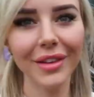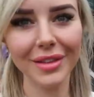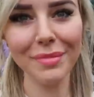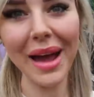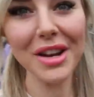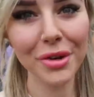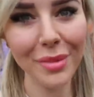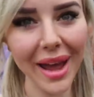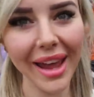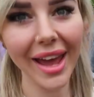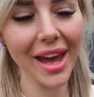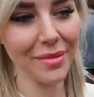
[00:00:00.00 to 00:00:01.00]
So Mandrill
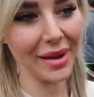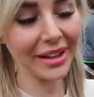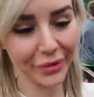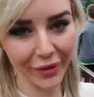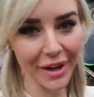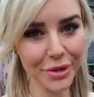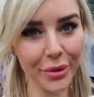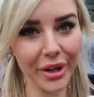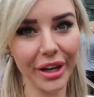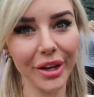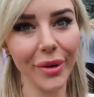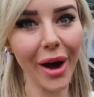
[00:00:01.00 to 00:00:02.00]
Mayhem is virtual
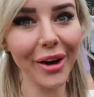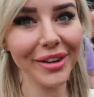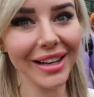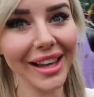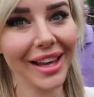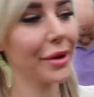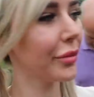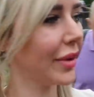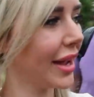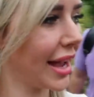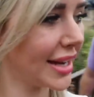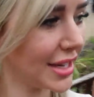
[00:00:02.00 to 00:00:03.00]
queue only.
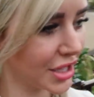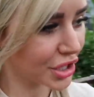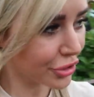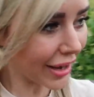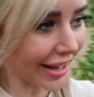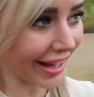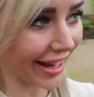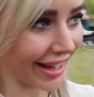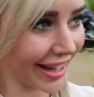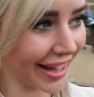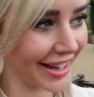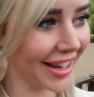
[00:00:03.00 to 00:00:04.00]
We're heading straight
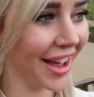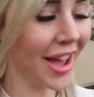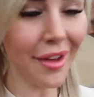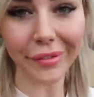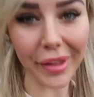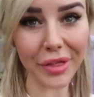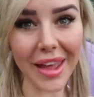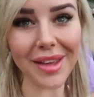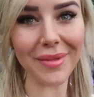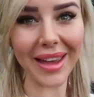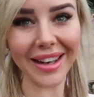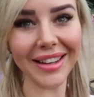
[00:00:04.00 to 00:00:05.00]
in for
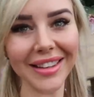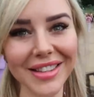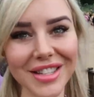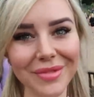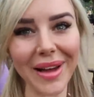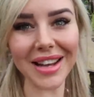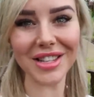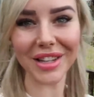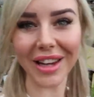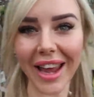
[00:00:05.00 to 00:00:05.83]
theming in this Jumanji